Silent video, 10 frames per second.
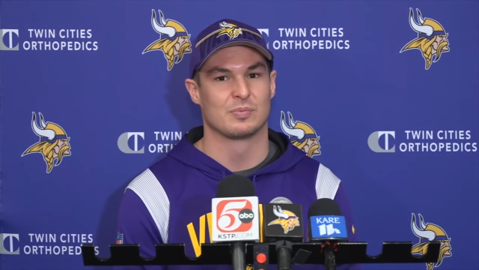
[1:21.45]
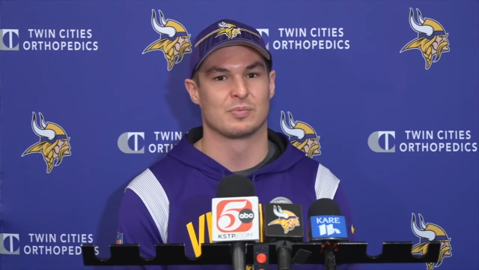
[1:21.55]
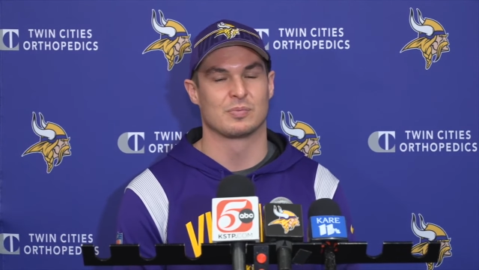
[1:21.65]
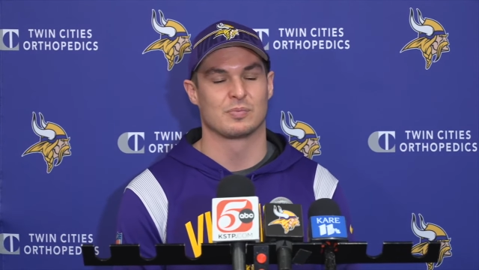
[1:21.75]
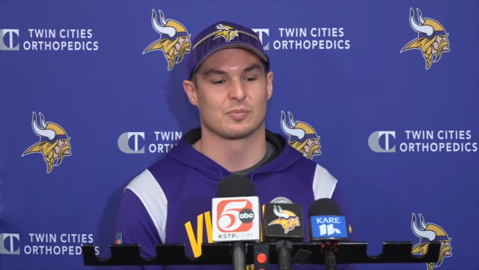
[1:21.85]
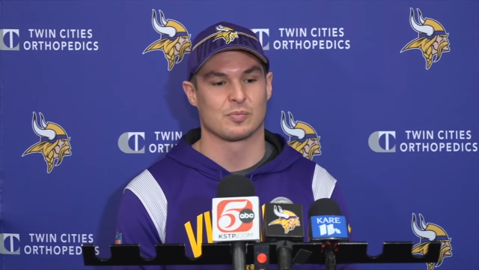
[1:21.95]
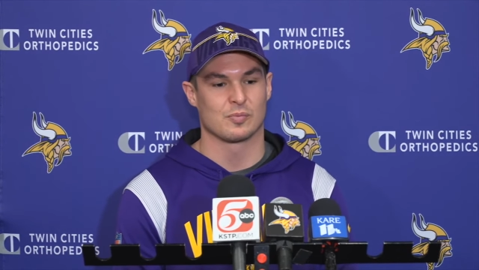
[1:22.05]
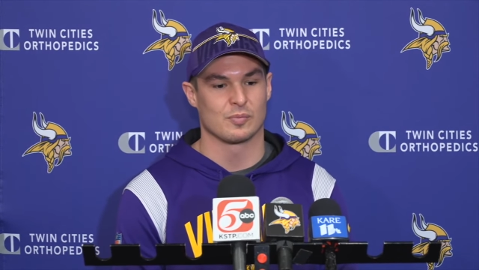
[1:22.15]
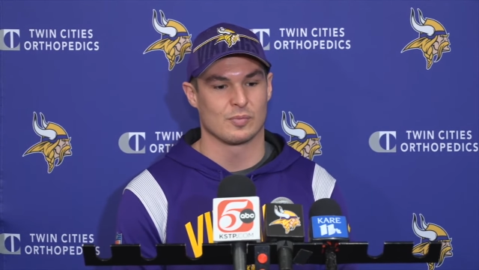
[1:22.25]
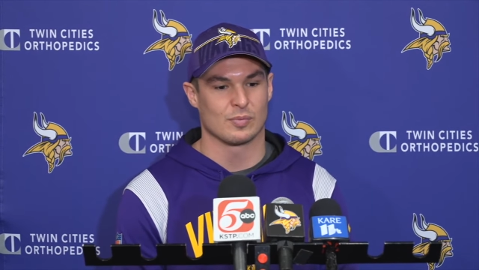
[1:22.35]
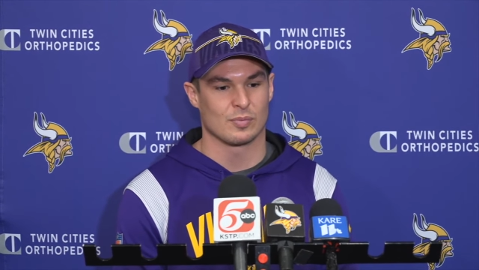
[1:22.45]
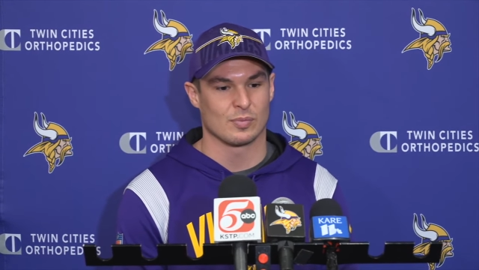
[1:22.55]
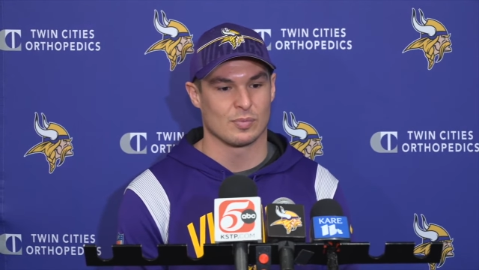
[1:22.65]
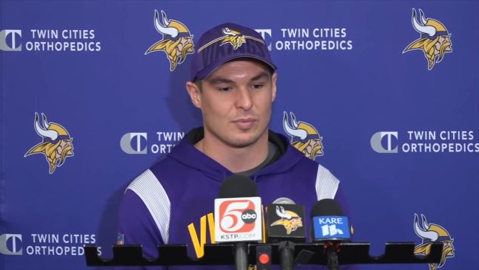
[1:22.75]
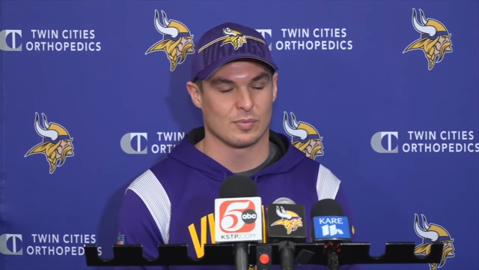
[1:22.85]

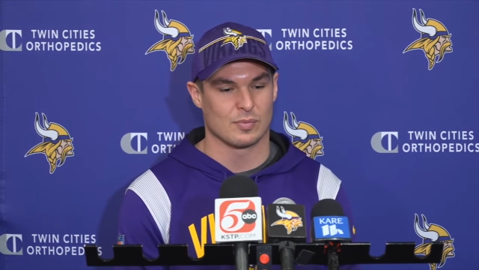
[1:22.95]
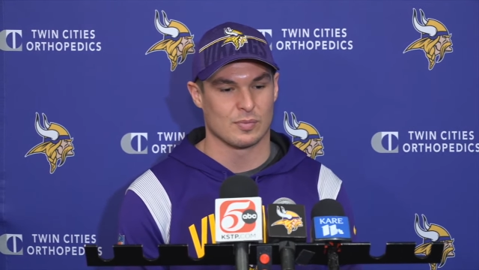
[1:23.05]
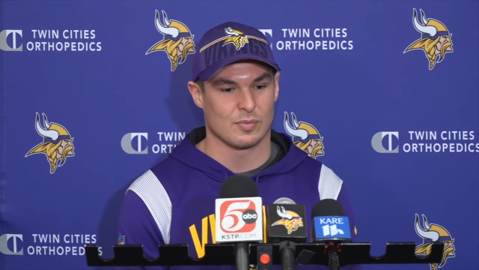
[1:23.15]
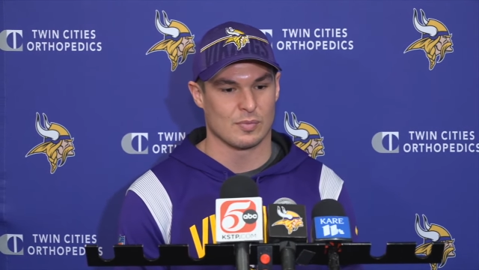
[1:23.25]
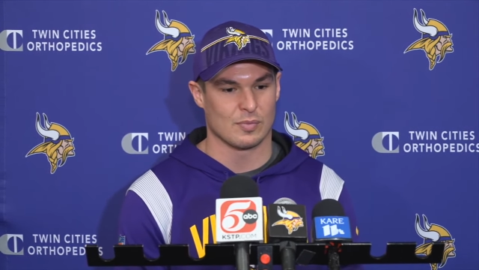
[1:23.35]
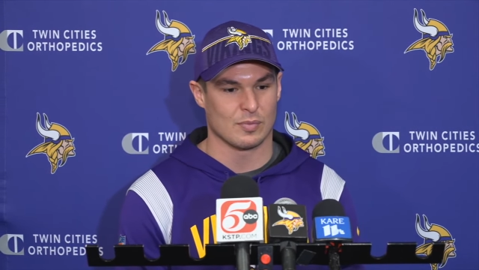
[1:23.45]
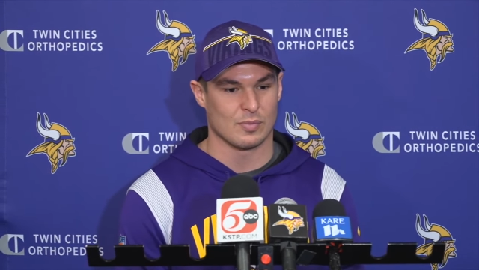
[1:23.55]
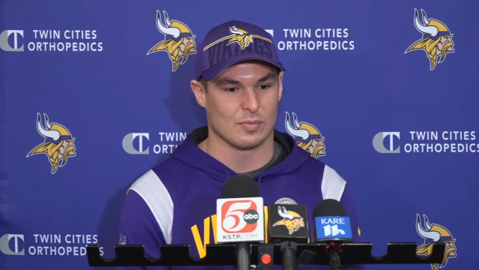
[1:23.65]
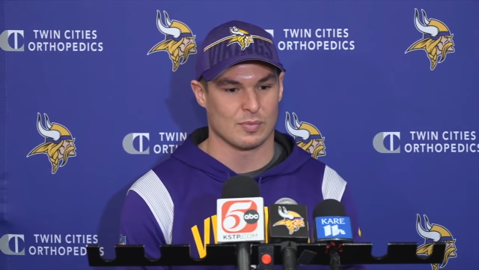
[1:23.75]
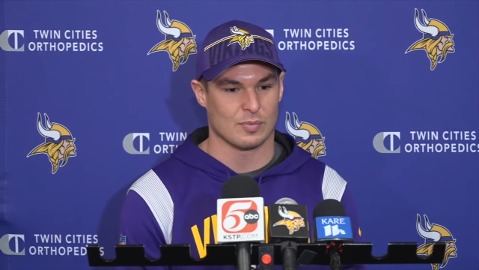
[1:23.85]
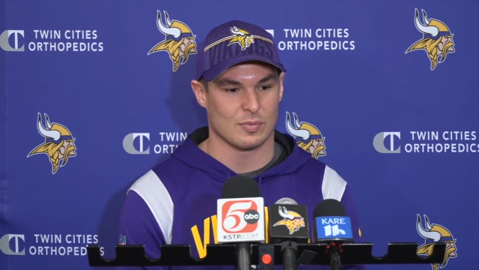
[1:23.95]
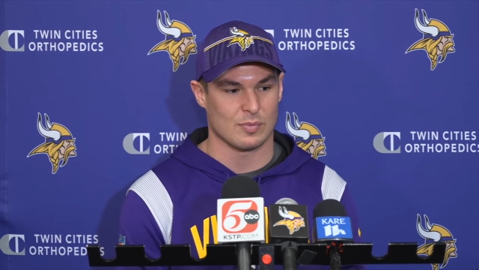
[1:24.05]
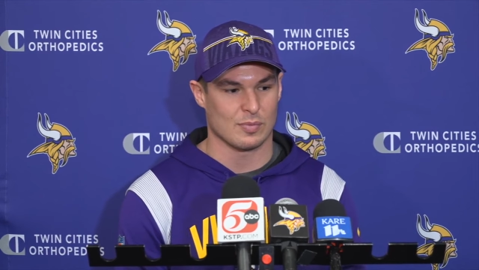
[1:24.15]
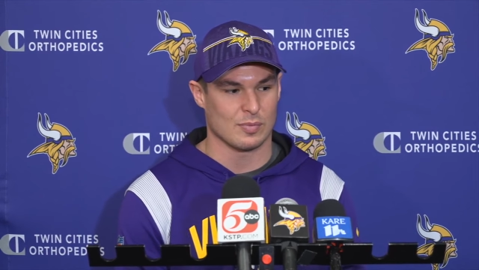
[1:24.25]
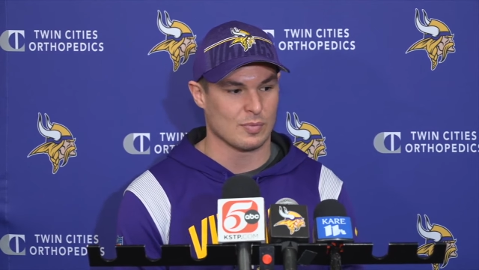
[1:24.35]

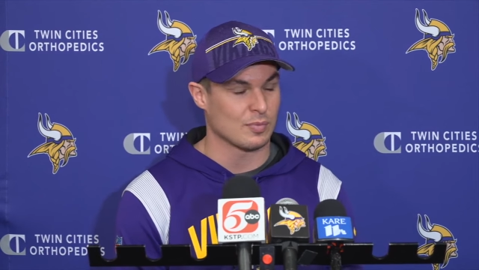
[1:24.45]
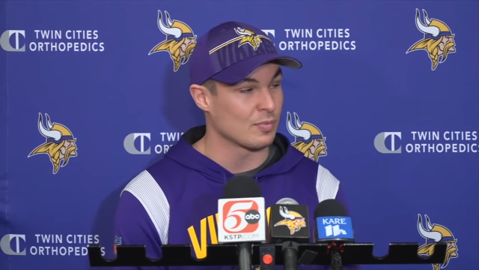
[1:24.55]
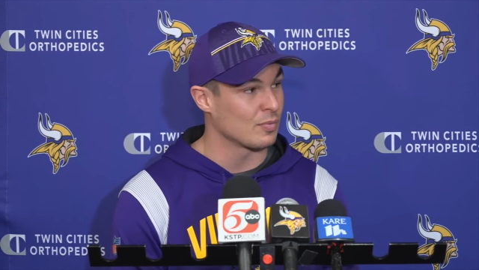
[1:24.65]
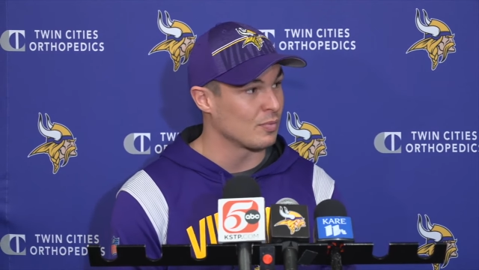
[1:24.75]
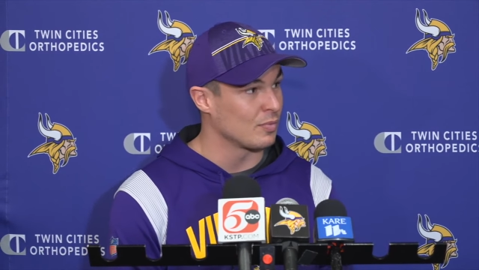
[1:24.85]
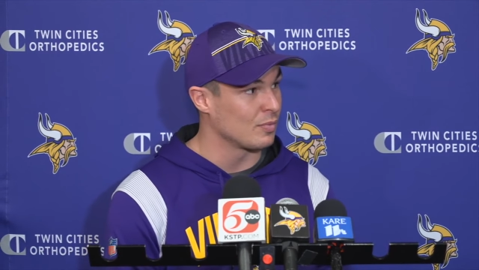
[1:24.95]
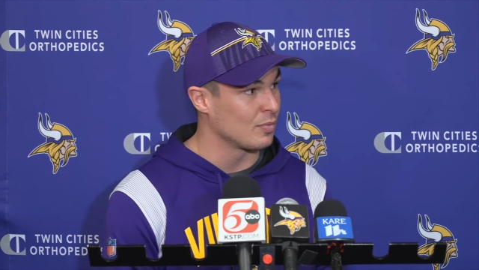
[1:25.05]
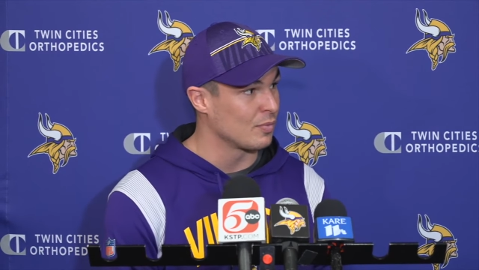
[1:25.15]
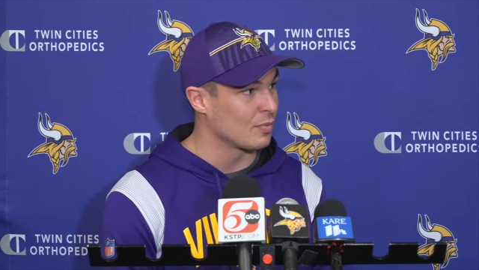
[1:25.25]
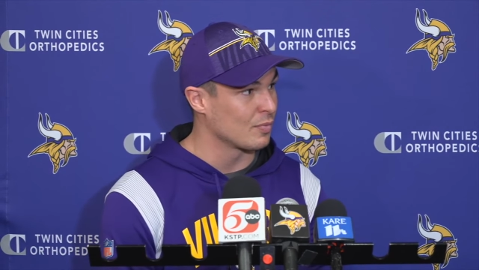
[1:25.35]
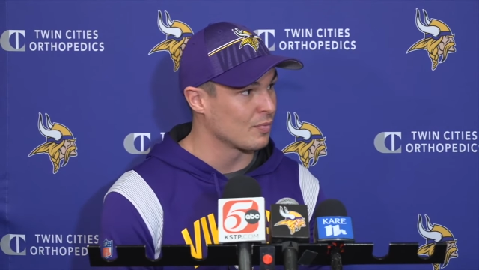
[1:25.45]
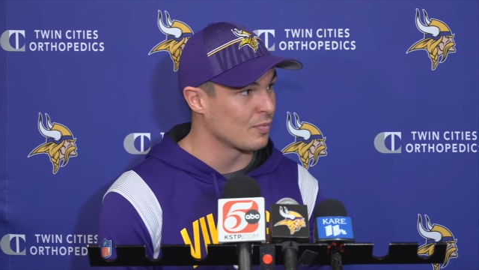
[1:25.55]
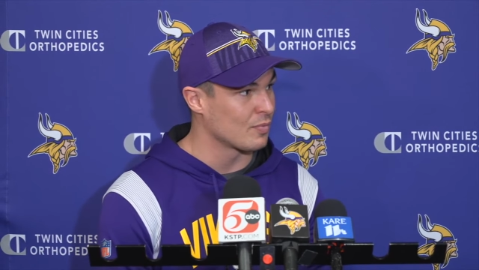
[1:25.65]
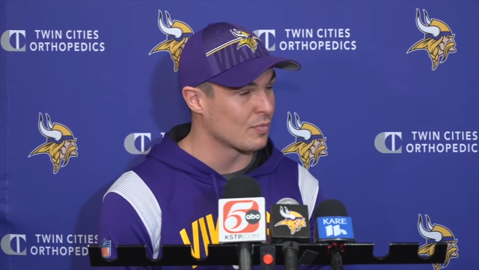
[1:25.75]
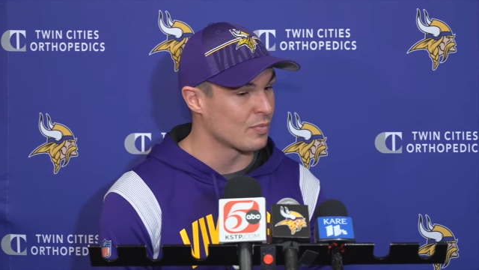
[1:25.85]

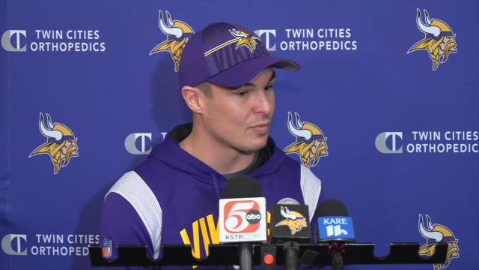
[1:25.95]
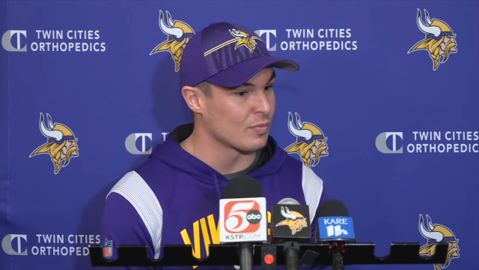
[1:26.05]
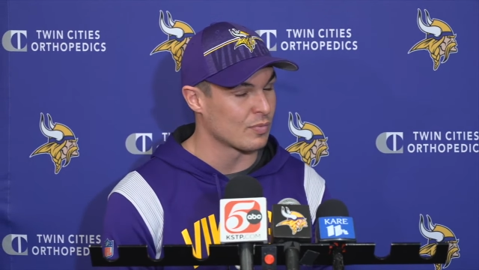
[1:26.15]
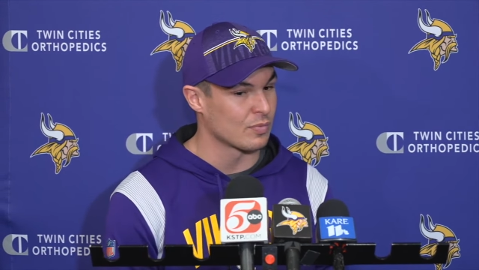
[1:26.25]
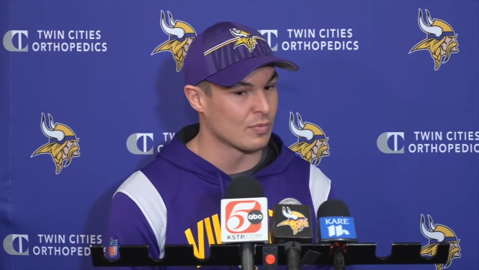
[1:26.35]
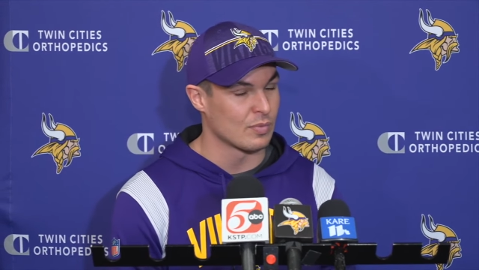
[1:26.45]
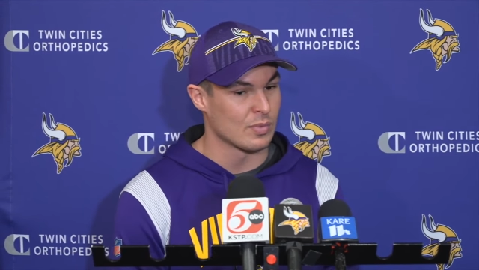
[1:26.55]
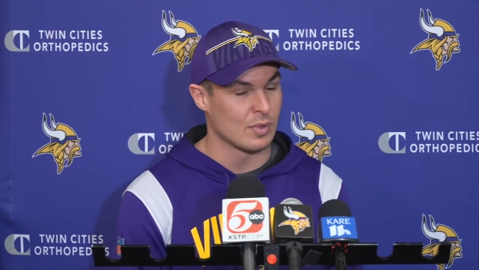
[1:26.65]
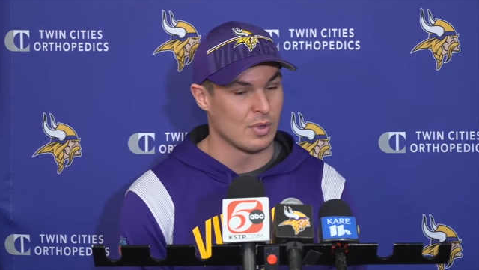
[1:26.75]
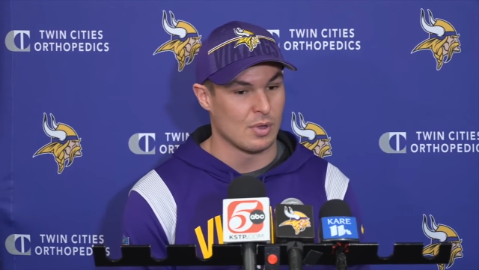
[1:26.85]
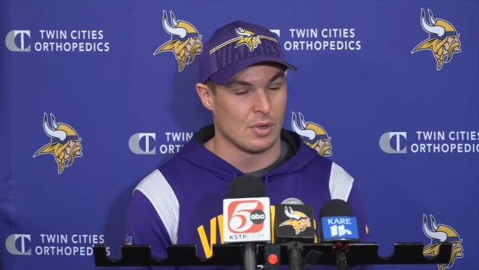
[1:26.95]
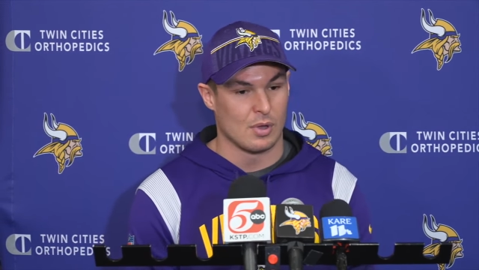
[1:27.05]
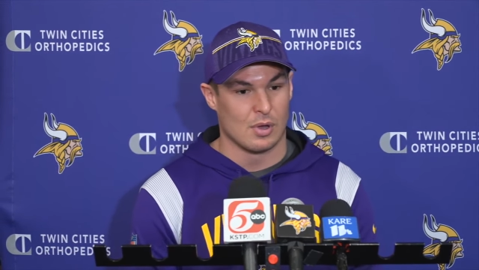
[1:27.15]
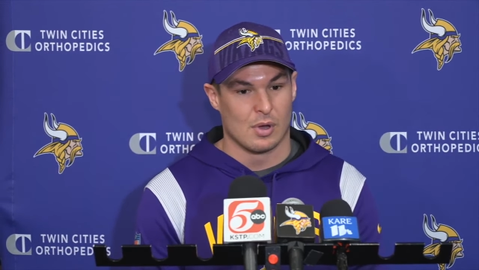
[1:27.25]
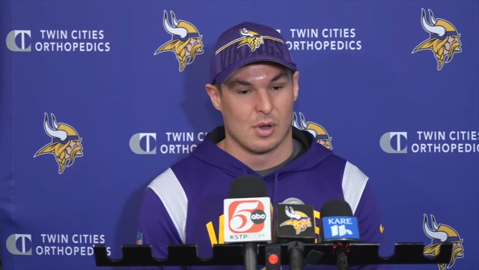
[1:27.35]

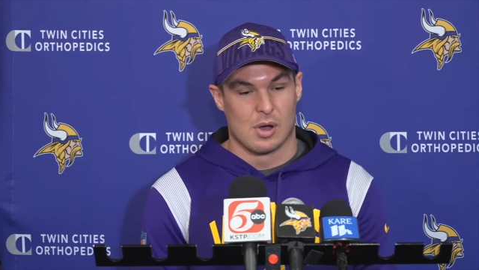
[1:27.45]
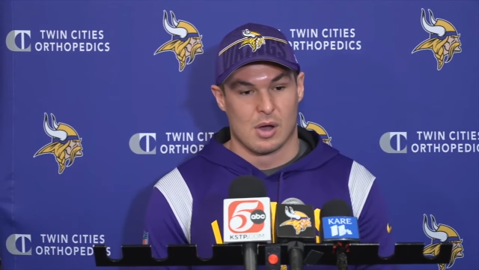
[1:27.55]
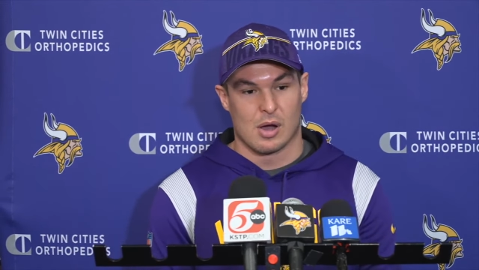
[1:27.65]
Nobody speaks.